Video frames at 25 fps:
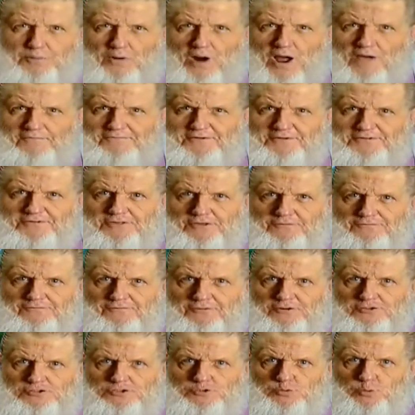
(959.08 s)
prophet the
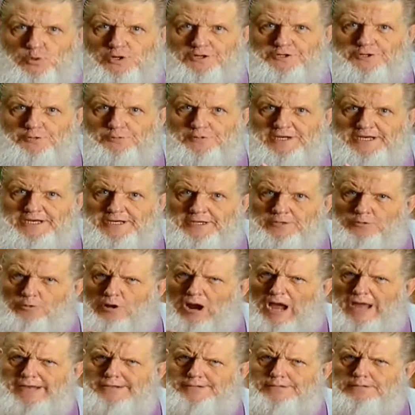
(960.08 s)
first one to read and
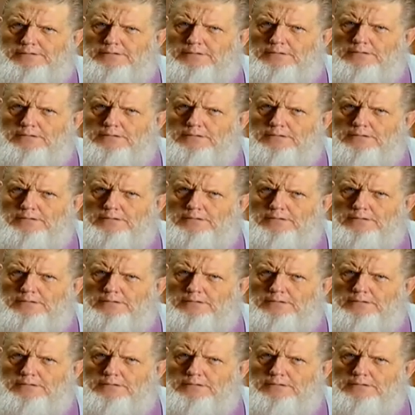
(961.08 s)
write?